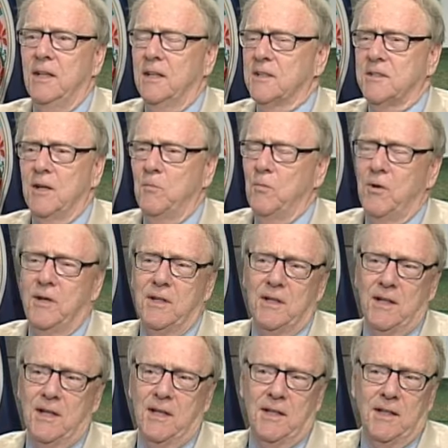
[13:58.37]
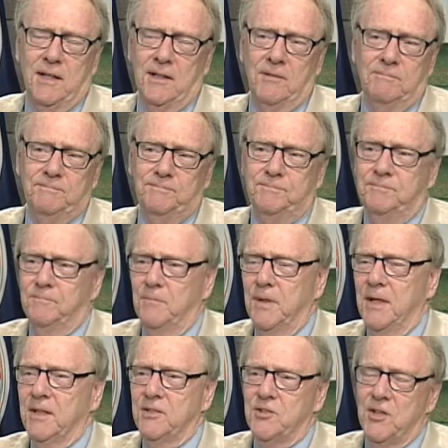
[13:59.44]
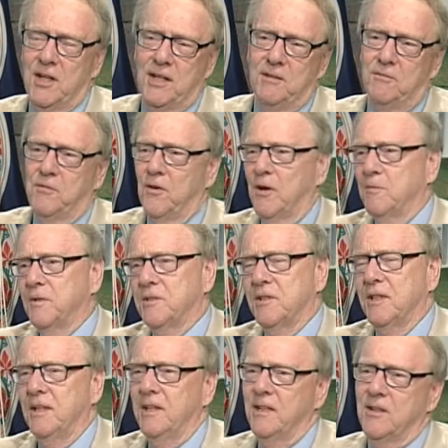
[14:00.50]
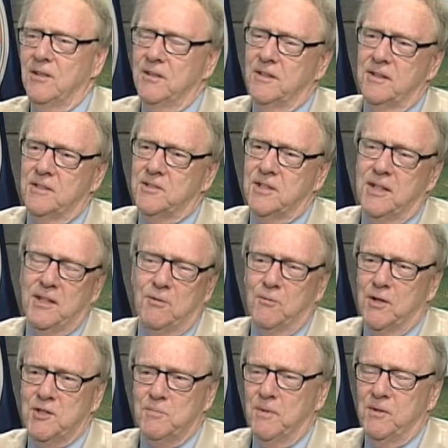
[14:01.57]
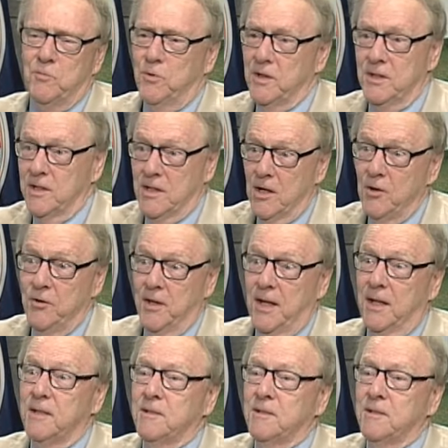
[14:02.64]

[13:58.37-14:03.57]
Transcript: someone at a big chain pharmacy here in the city of Richmond wouldn't know that.